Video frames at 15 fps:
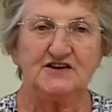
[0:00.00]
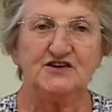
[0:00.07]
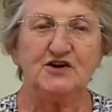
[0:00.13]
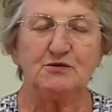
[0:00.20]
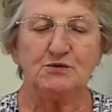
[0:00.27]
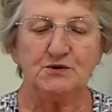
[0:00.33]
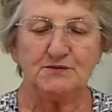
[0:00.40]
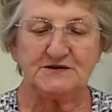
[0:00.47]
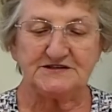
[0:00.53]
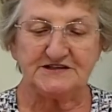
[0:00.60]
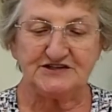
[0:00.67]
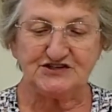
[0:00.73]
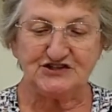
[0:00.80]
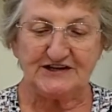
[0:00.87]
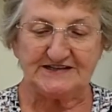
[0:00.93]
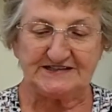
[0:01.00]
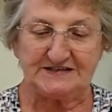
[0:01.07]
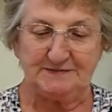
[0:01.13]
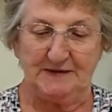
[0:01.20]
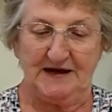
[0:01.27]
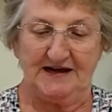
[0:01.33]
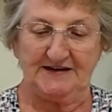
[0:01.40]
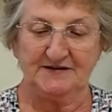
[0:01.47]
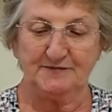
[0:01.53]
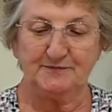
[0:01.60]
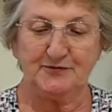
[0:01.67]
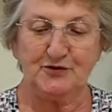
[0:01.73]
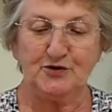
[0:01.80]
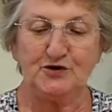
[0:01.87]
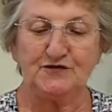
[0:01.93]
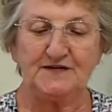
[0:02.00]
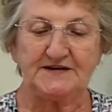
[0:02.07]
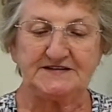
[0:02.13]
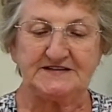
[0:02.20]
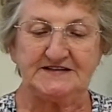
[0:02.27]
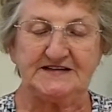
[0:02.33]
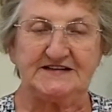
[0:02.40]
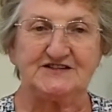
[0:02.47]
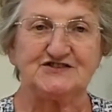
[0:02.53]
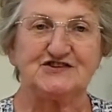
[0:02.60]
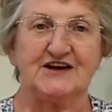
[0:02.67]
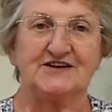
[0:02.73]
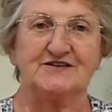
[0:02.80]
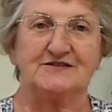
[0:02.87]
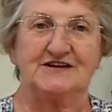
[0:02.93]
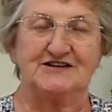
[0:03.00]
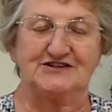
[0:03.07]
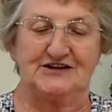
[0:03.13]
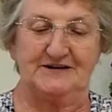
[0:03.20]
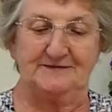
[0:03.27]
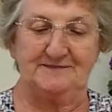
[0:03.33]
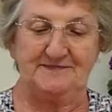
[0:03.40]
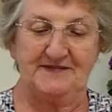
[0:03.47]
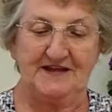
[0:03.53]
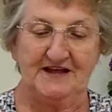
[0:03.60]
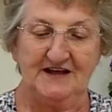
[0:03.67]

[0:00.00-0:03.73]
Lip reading: Noah was a just man, perfect in his generation.